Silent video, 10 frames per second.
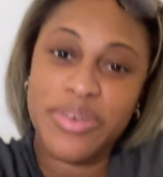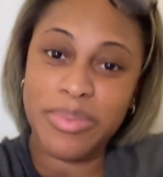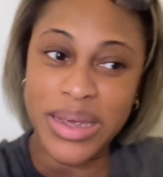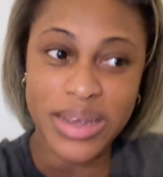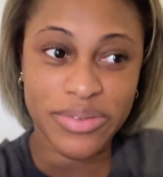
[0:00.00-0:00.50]
for
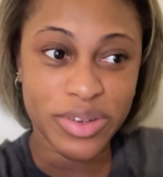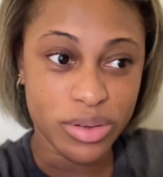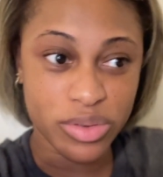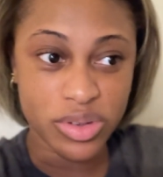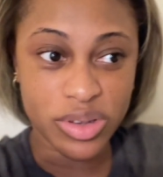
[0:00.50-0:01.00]
me,
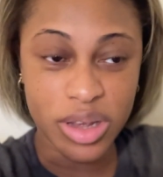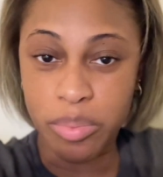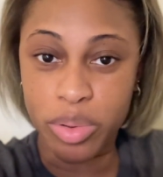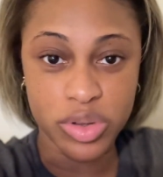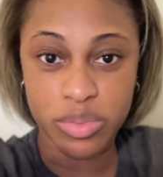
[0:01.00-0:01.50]
feels
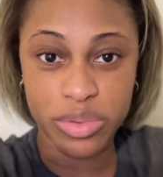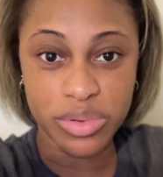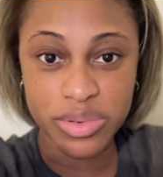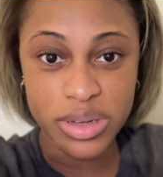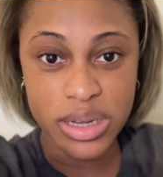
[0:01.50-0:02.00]
impossible.